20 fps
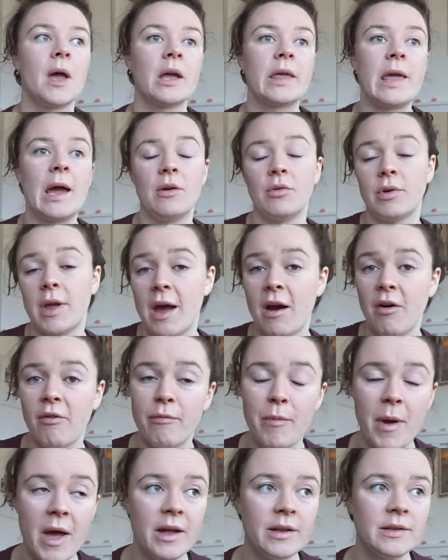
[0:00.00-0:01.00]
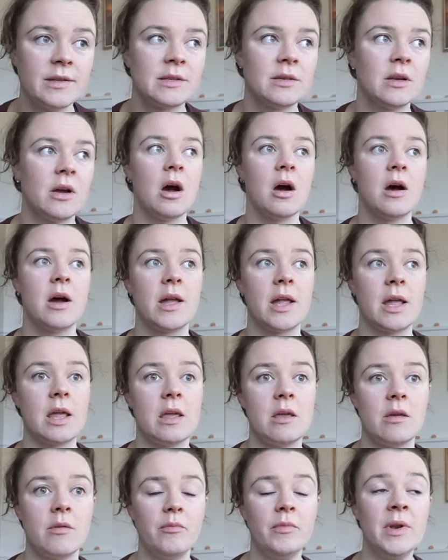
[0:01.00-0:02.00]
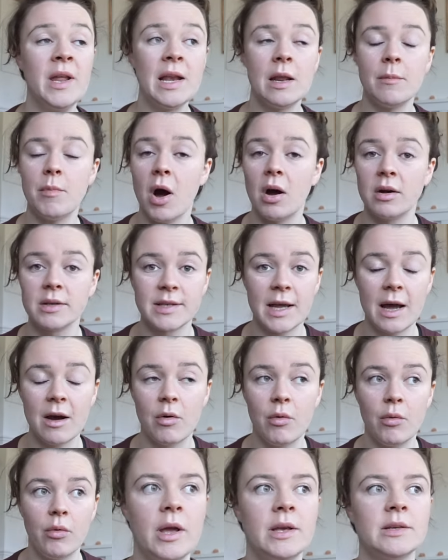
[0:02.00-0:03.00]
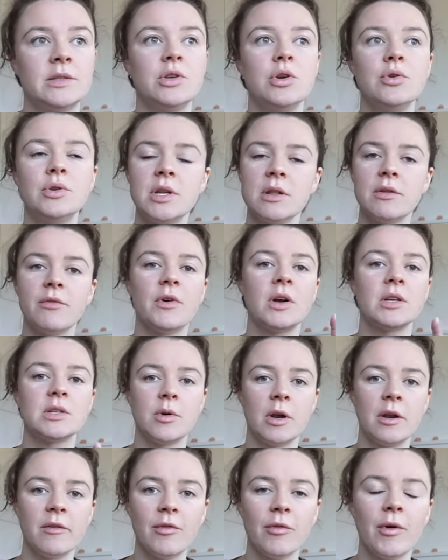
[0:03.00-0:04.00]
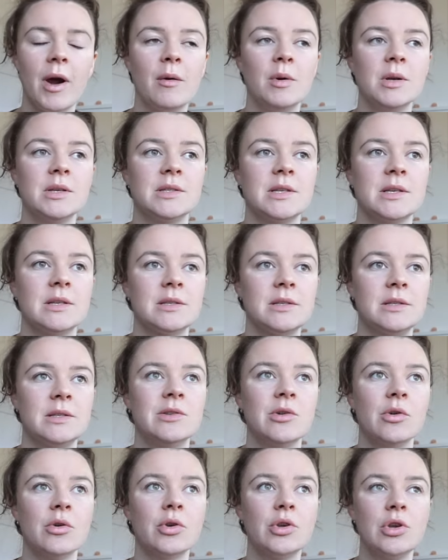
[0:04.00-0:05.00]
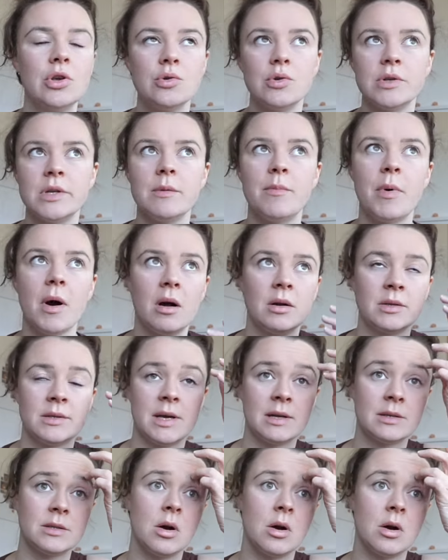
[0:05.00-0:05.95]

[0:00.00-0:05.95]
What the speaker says: I cannot get out of bed. I nearly pass out. It's usually the first 24 hours. It's not usually past that